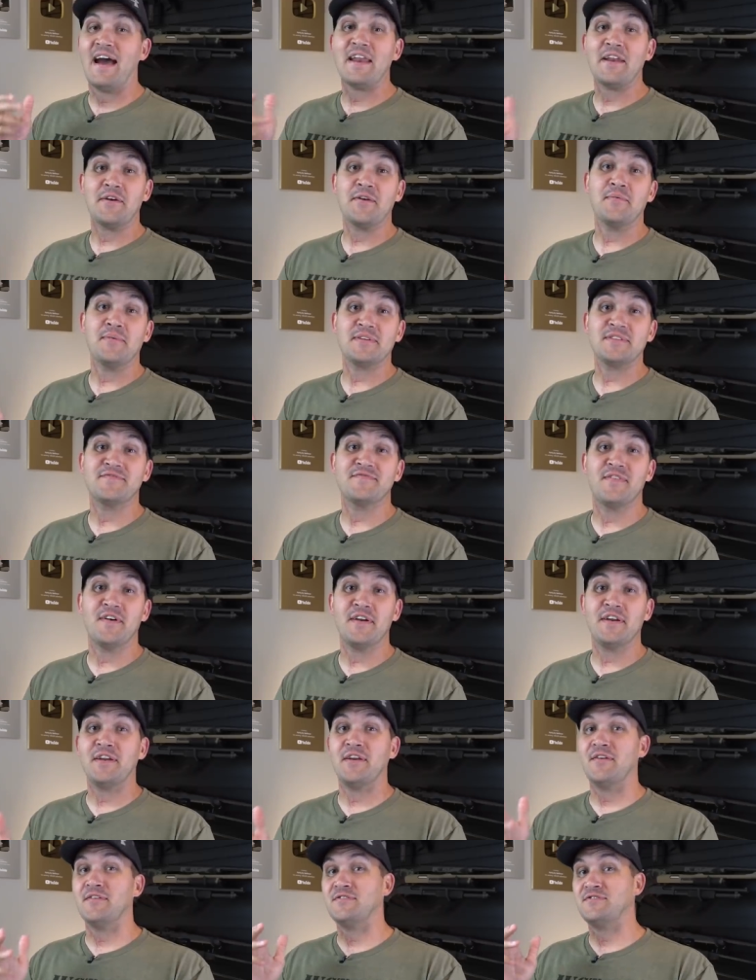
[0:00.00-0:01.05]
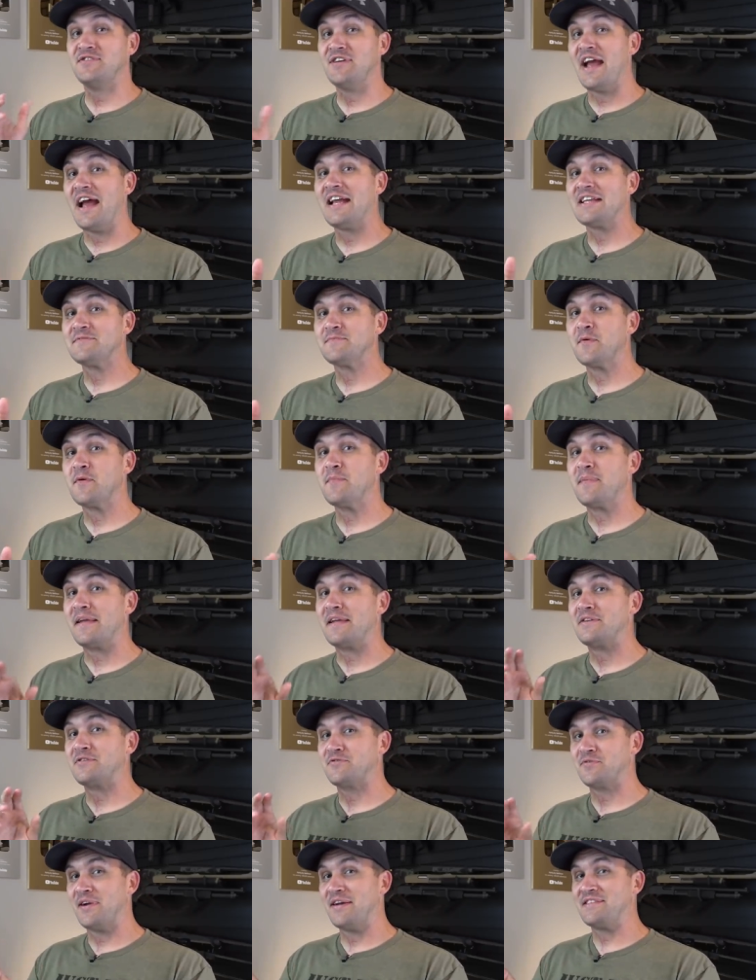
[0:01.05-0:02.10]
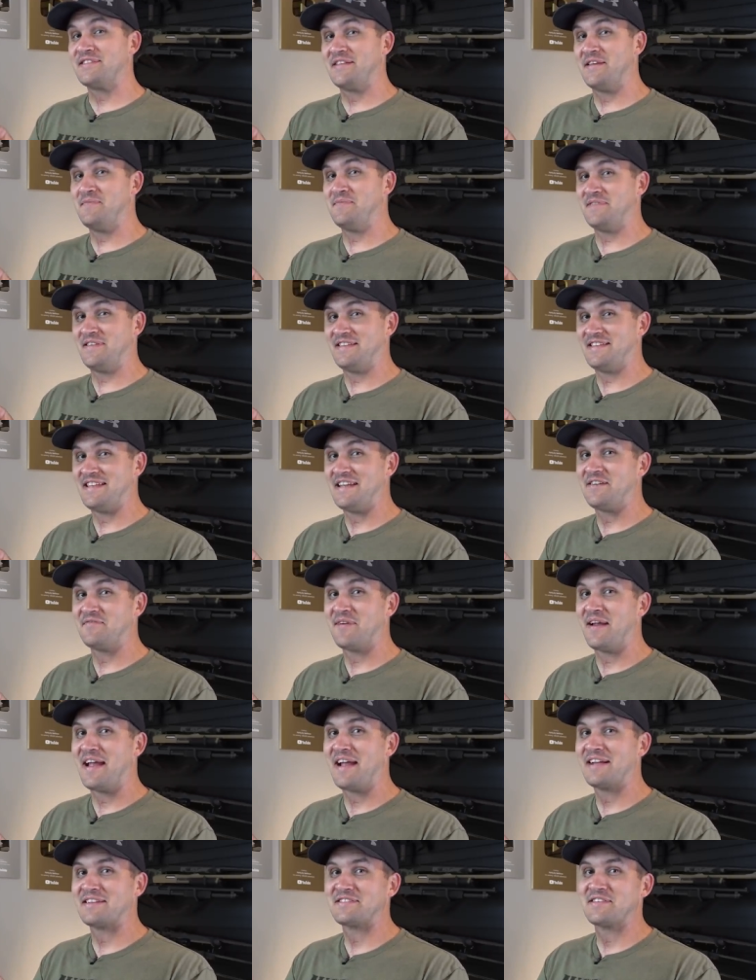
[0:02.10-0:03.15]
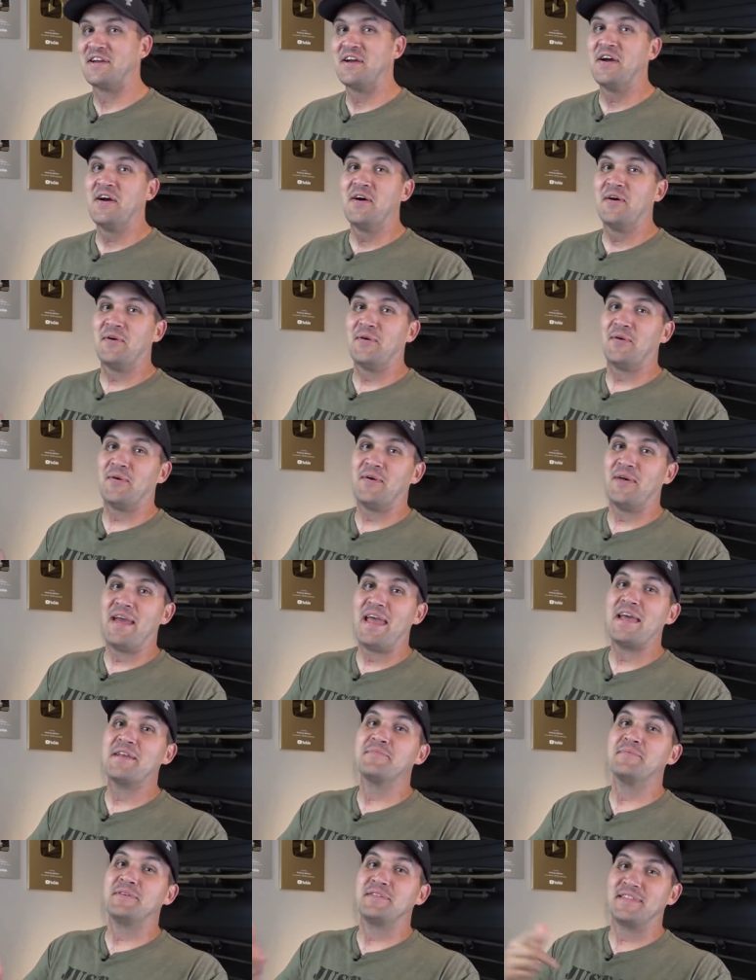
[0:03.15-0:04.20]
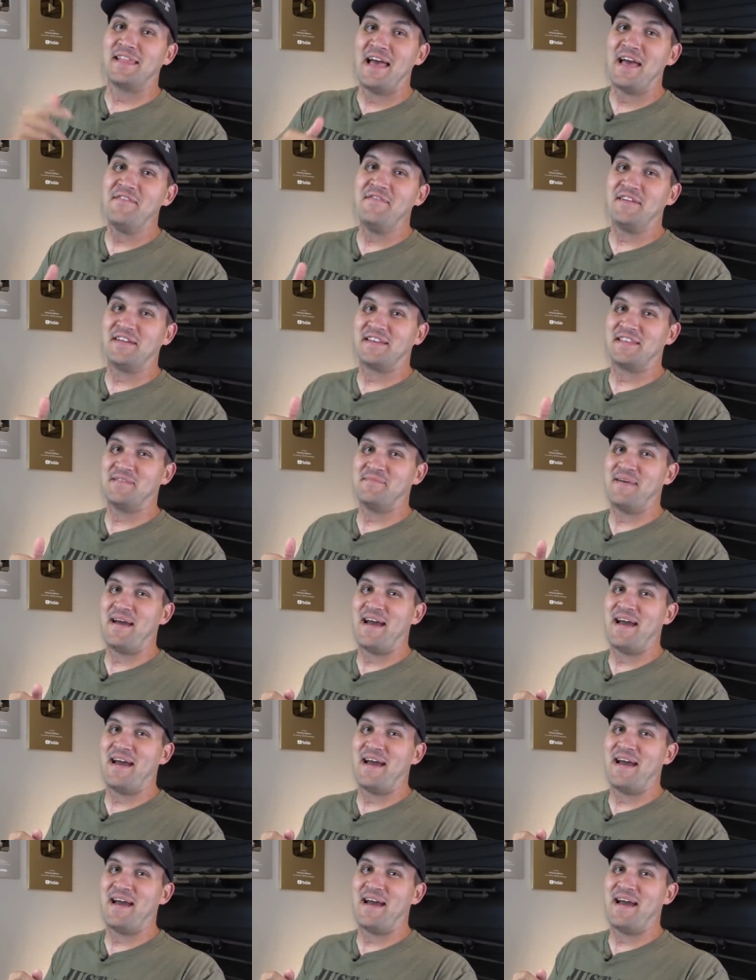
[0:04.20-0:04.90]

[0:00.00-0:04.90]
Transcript: I don't know what's funnier, Jasper being dressed up as a T-Rex or Edwin laughing in the